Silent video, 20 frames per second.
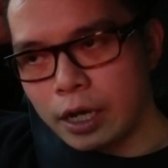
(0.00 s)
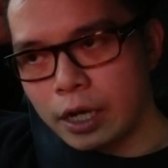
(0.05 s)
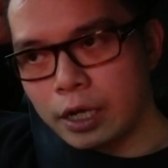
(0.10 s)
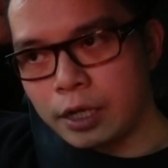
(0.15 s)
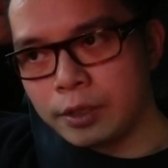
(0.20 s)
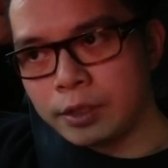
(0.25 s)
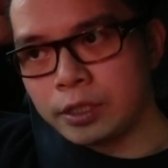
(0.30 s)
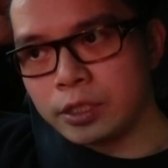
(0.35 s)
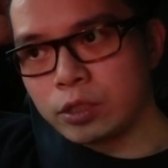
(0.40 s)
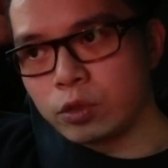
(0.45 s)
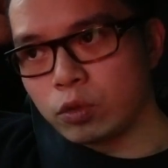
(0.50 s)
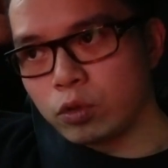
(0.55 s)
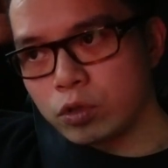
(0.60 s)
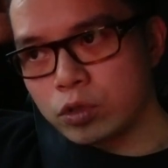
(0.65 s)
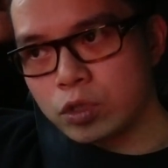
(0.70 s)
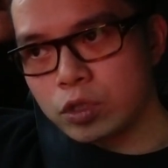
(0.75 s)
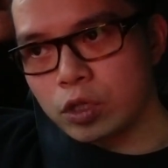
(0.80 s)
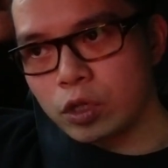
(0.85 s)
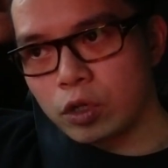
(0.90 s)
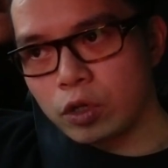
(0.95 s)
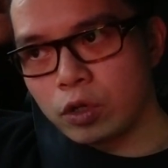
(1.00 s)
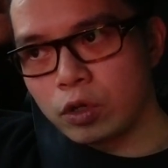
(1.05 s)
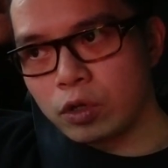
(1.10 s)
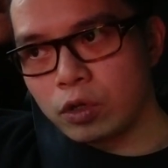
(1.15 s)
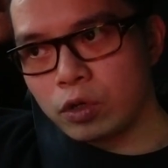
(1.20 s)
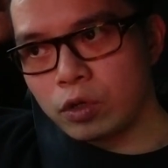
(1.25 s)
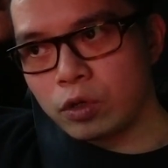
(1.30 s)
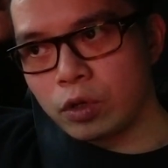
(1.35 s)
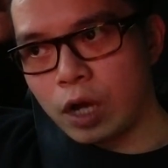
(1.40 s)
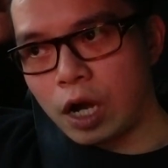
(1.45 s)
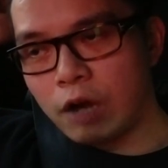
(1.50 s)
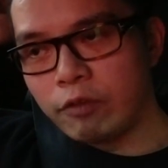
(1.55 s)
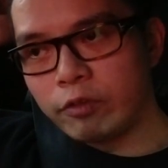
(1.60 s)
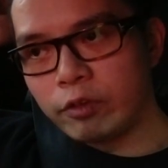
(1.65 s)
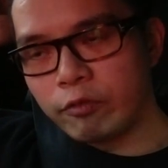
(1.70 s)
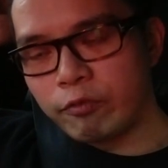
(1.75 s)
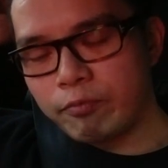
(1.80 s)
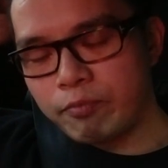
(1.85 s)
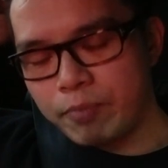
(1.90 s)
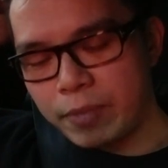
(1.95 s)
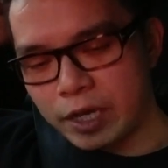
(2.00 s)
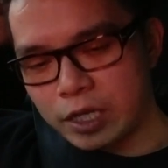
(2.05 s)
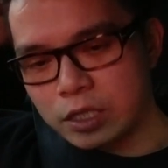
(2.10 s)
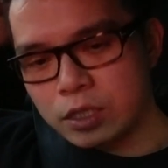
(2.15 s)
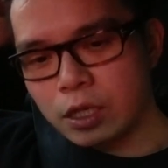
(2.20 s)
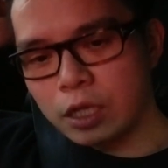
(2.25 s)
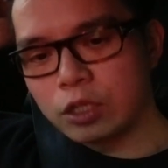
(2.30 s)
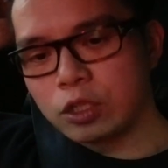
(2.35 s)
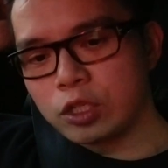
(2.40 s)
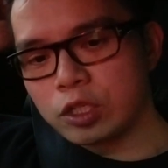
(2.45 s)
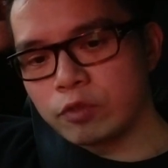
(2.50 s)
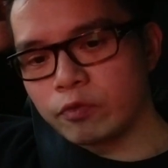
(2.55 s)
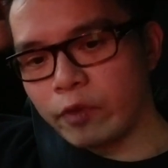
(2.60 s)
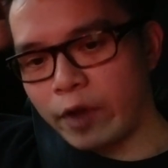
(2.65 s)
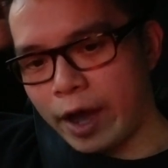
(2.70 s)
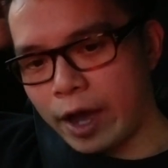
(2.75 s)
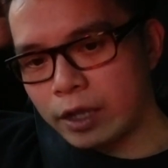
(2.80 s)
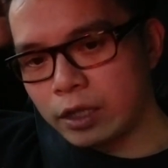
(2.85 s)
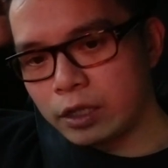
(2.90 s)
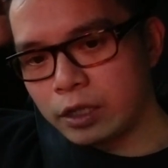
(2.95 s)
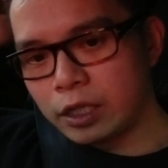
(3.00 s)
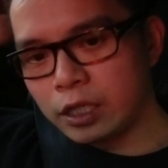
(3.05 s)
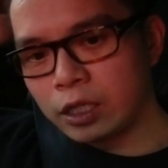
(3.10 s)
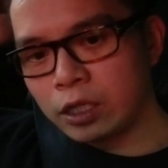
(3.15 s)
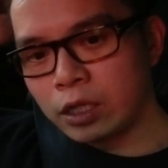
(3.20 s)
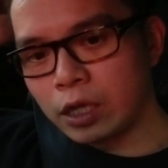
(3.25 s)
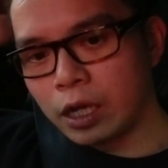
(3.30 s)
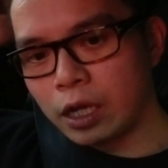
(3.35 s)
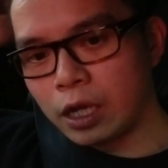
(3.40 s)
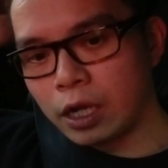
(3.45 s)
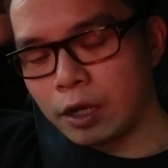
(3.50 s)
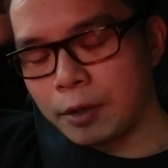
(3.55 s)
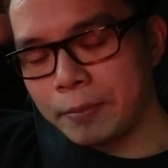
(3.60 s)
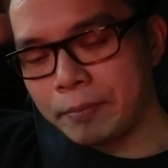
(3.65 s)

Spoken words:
and also other bits I use for handling.